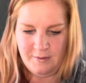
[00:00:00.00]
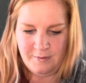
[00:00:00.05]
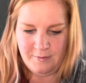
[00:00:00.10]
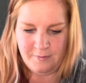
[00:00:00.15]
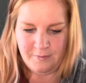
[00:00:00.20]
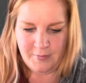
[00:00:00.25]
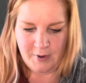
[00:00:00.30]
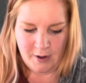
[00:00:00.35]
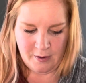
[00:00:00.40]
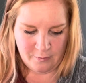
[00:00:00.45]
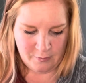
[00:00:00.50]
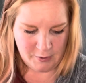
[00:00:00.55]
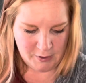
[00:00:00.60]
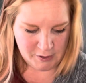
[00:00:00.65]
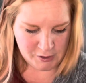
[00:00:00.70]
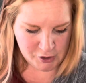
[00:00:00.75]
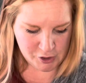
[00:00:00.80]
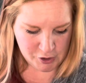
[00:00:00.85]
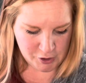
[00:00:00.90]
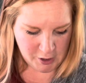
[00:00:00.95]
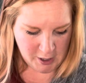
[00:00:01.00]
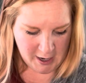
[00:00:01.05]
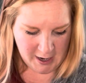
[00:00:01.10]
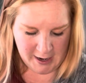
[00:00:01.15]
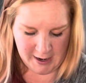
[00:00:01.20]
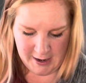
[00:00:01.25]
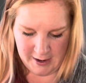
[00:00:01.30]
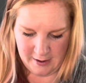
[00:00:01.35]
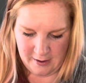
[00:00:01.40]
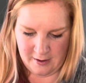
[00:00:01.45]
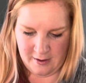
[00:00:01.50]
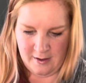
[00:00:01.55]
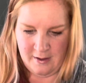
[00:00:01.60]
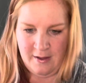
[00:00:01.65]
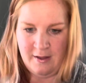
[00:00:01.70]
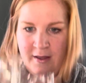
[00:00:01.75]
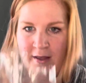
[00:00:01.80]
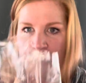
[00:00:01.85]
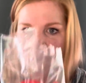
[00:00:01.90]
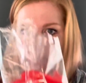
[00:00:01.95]
but we'll try.
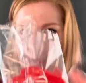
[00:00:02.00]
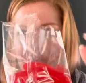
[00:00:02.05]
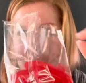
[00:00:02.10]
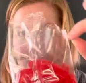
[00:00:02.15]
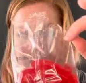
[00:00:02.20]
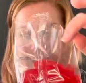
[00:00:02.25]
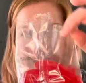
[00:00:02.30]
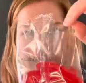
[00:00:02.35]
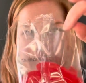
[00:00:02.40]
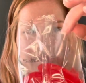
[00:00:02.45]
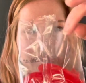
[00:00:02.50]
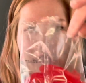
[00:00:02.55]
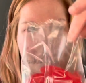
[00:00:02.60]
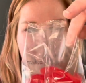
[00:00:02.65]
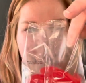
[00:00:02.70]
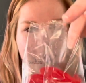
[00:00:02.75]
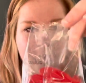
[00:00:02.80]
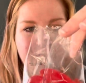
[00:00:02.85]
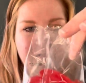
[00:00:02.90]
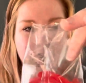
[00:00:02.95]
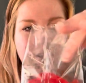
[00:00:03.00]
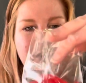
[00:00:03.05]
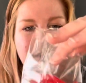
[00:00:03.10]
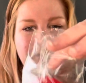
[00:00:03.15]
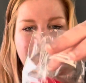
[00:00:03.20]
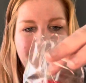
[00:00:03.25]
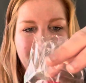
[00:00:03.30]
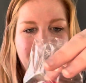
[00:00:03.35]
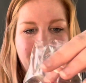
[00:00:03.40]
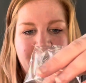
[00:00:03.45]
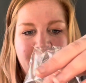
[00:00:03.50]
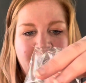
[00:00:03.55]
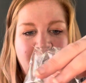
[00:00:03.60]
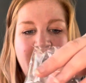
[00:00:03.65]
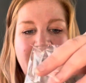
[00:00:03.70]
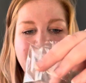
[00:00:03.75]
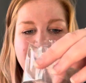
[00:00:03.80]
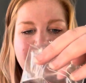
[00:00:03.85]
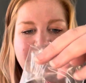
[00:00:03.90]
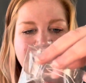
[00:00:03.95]
They're very
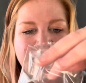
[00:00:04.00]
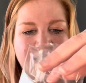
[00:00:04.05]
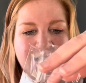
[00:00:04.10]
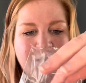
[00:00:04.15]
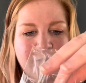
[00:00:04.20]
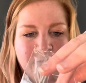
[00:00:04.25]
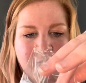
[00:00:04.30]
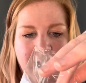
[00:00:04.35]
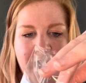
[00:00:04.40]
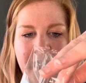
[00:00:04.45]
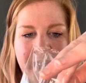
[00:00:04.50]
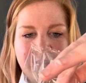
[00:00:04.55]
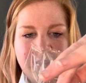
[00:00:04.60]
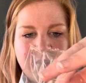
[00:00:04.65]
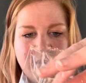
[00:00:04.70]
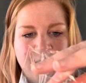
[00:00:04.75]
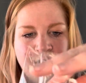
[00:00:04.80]
violently red,